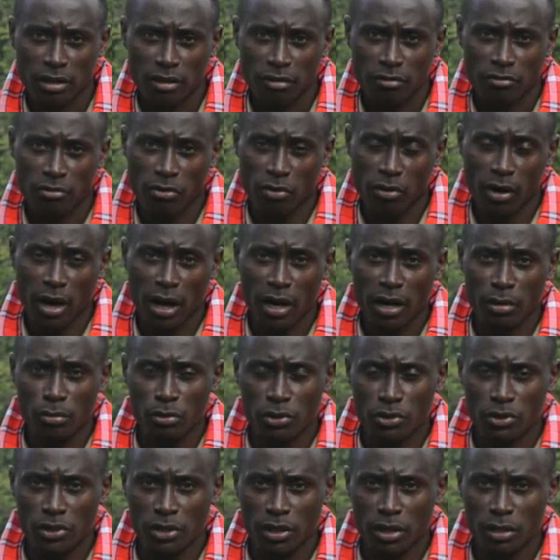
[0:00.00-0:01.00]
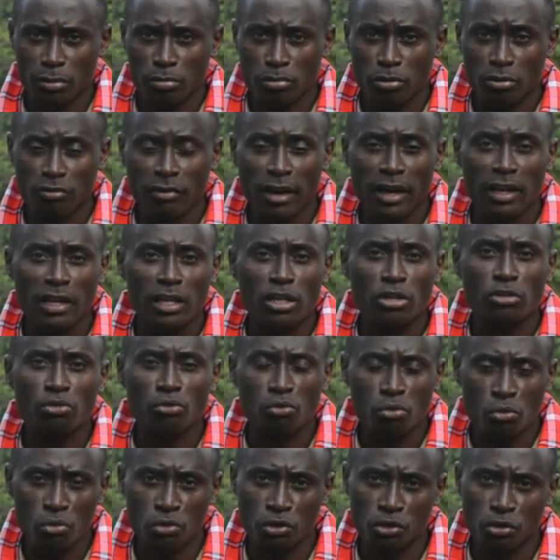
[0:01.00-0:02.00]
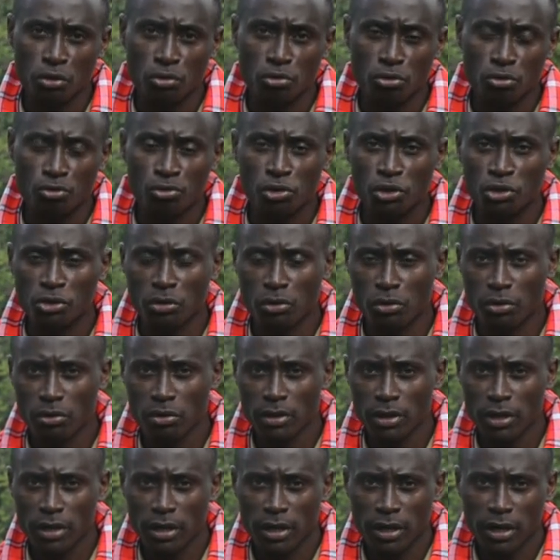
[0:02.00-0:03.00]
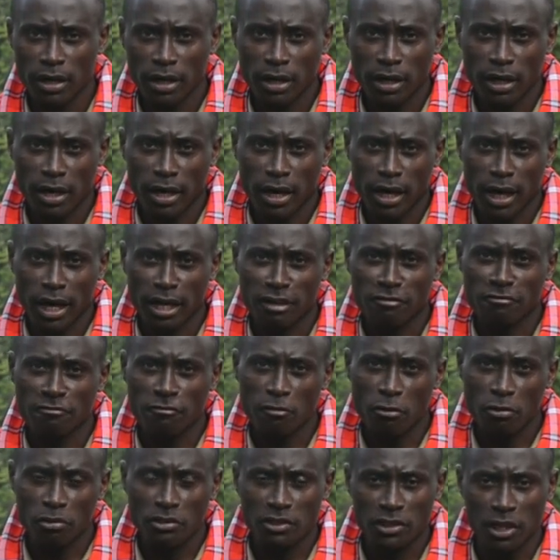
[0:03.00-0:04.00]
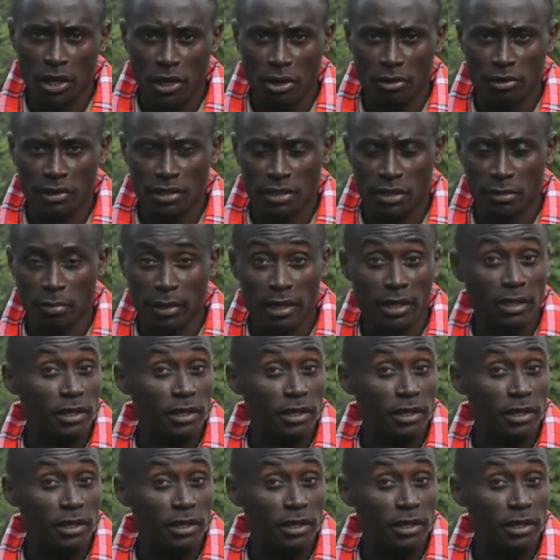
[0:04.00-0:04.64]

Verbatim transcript: for Karamoja, providing crucial nutritional and food security, but